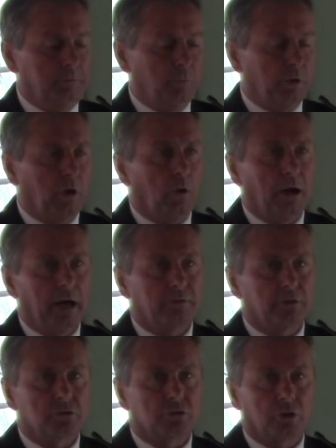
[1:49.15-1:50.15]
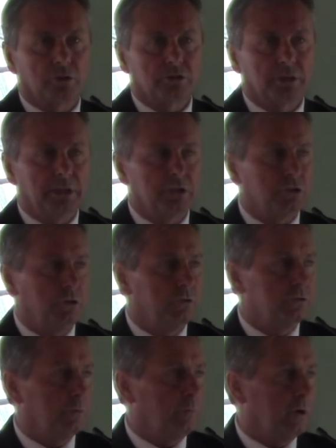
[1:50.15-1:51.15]
We all have concerns and
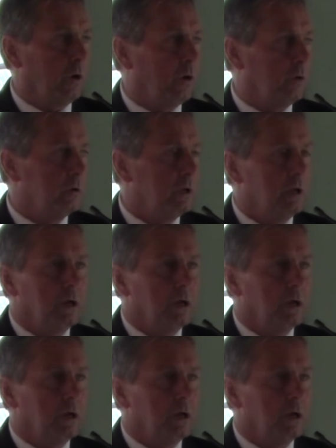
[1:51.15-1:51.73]
issues, and